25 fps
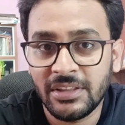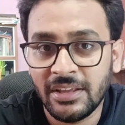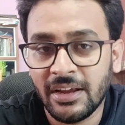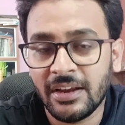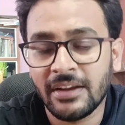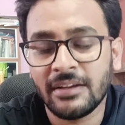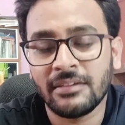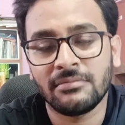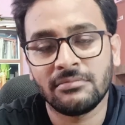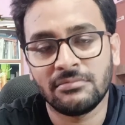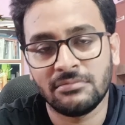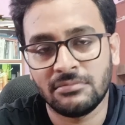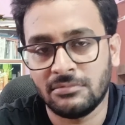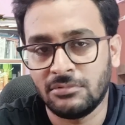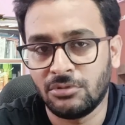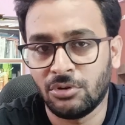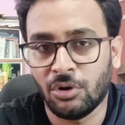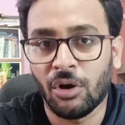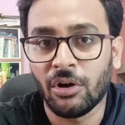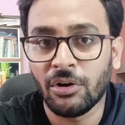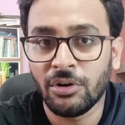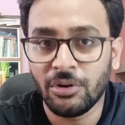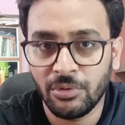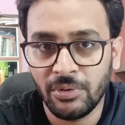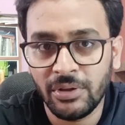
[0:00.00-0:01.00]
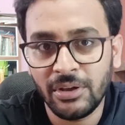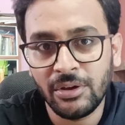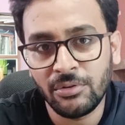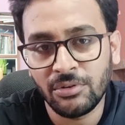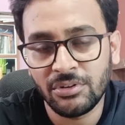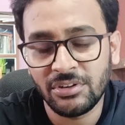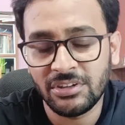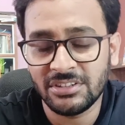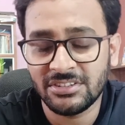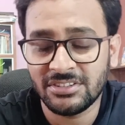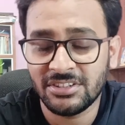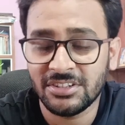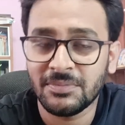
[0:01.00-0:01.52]
are not doing
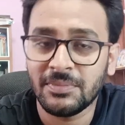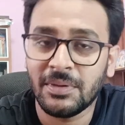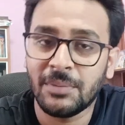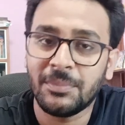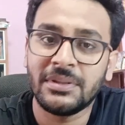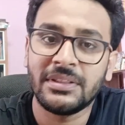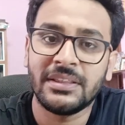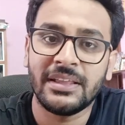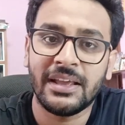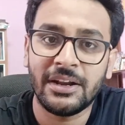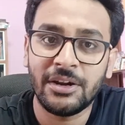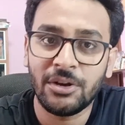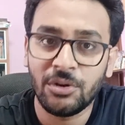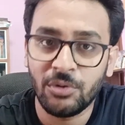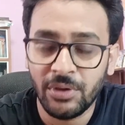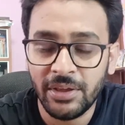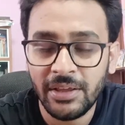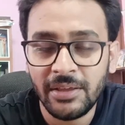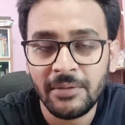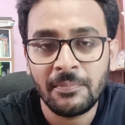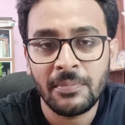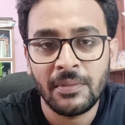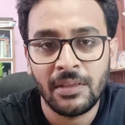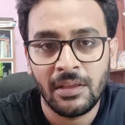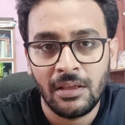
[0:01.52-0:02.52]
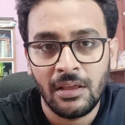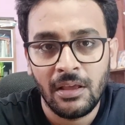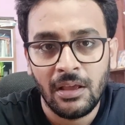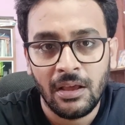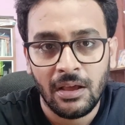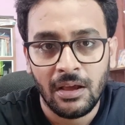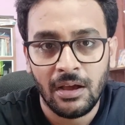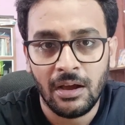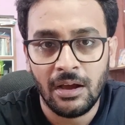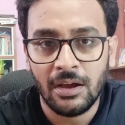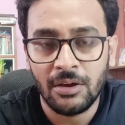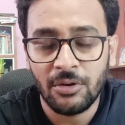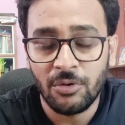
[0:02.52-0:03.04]
good research. Maybe they are doing
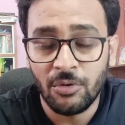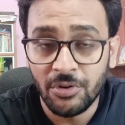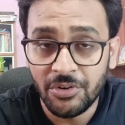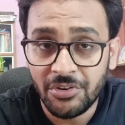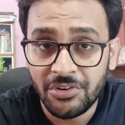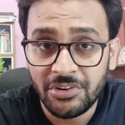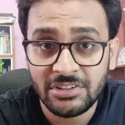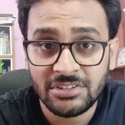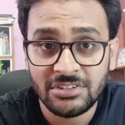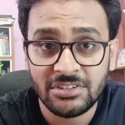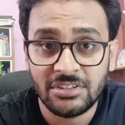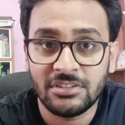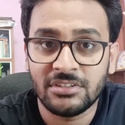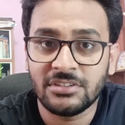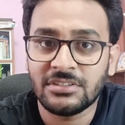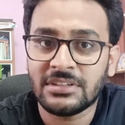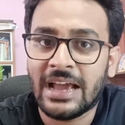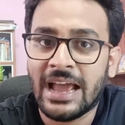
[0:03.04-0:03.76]
good research.